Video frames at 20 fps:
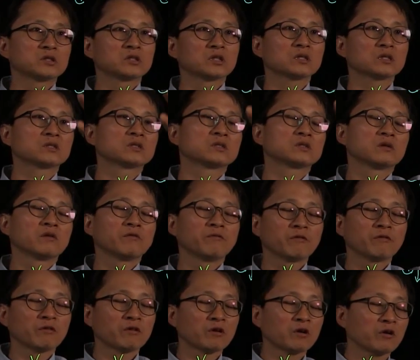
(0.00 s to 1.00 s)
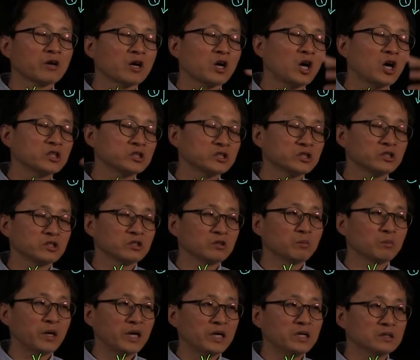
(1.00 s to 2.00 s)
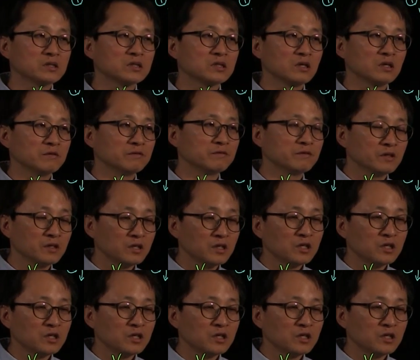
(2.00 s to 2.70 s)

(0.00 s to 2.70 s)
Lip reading: just consonant by itself.